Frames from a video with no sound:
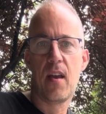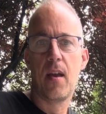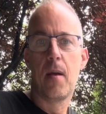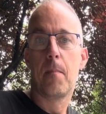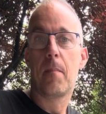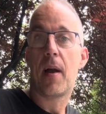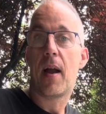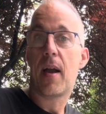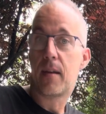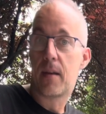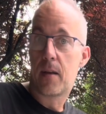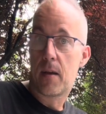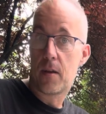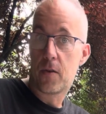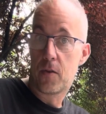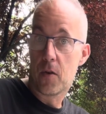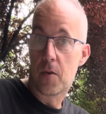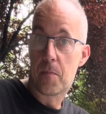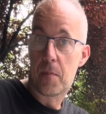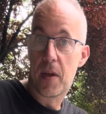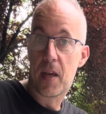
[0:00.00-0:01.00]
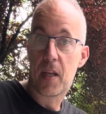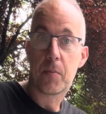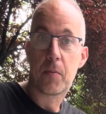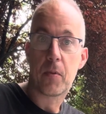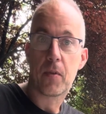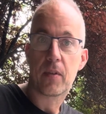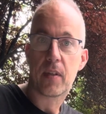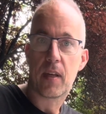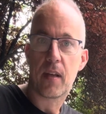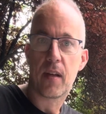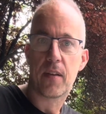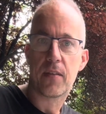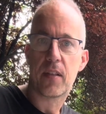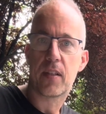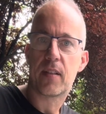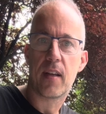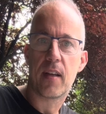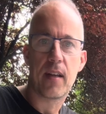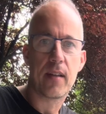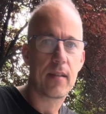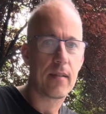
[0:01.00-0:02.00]
By your passport, they
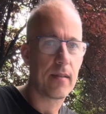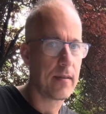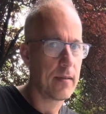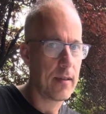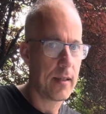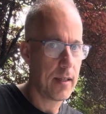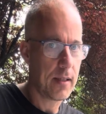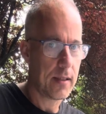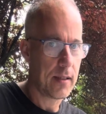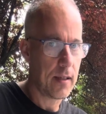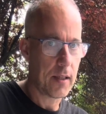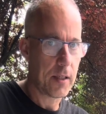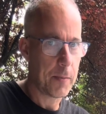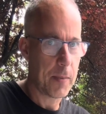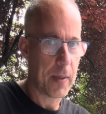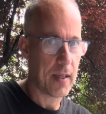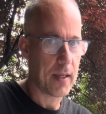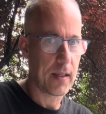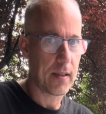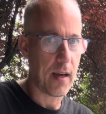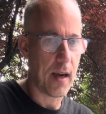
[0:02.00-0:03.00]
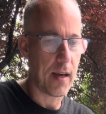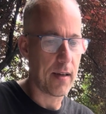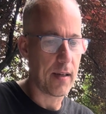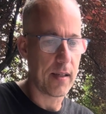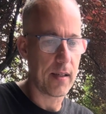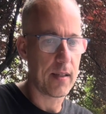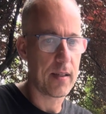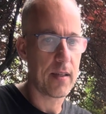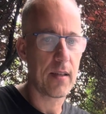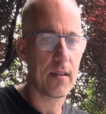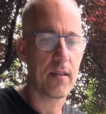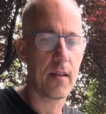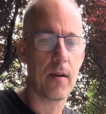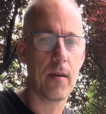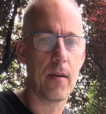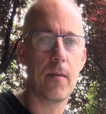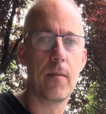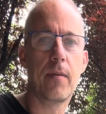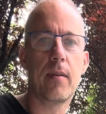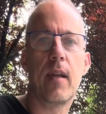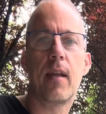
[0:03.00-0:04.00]
understand he's not speaking Chinese.
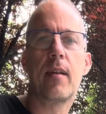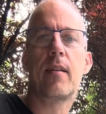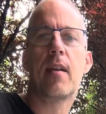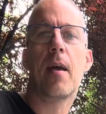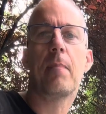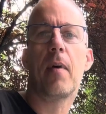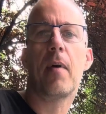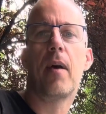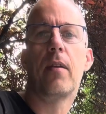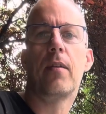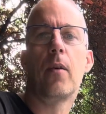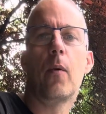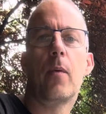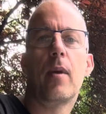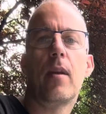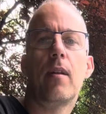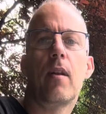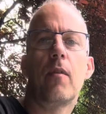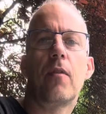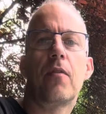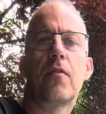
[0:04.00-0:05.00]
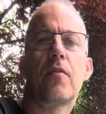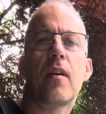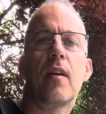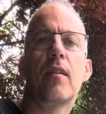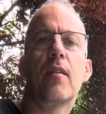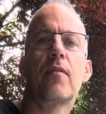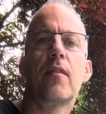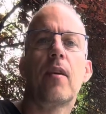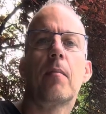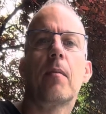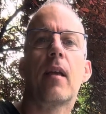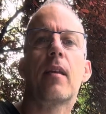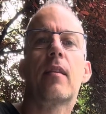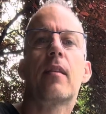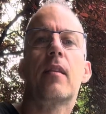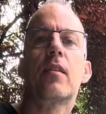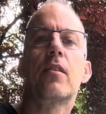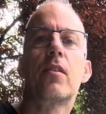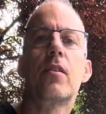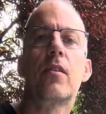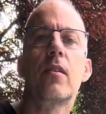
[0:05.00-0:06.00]
So they tap on the window in front of them like
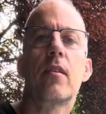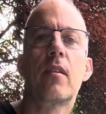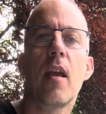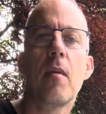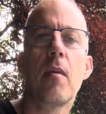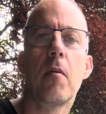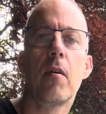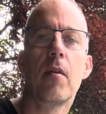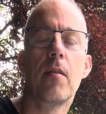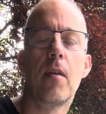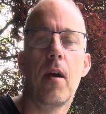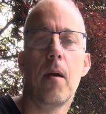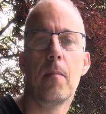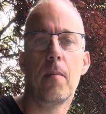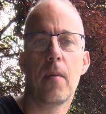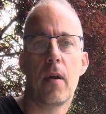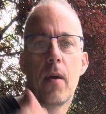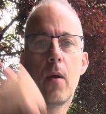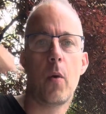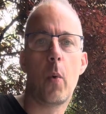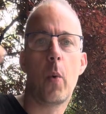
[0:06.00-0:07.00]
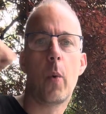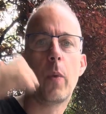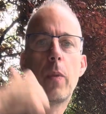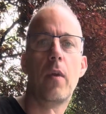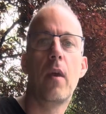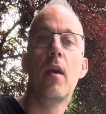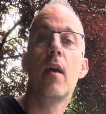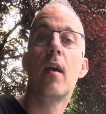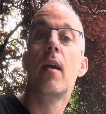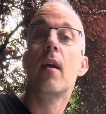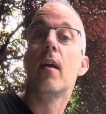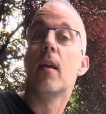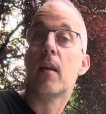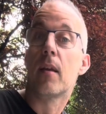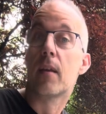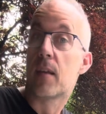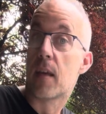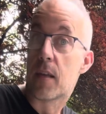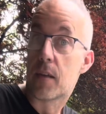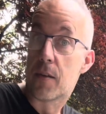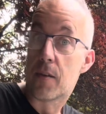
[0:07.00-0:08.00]
this is your table number, and
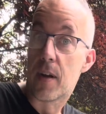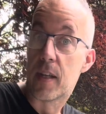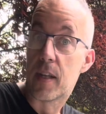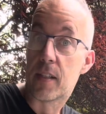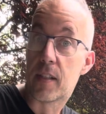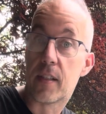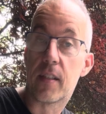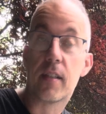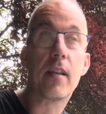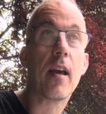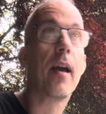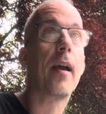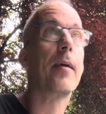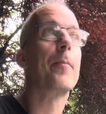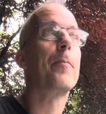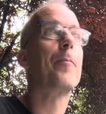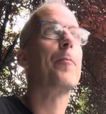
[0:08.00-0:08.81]
get your ass inside.